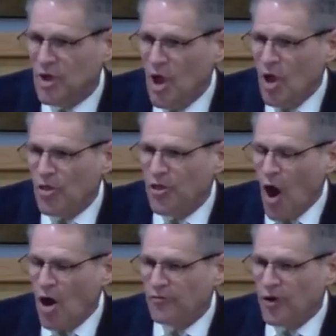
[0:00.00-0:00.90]
Thought
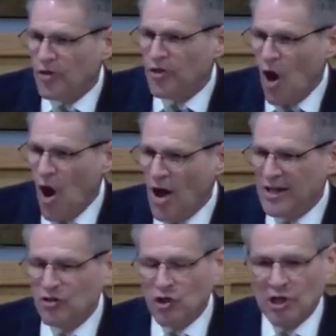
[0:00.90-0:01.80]
for thought is
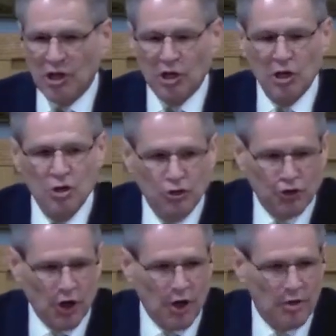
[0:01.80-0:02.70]
a little
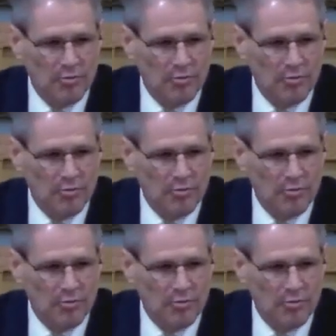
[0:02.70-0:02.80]
looser.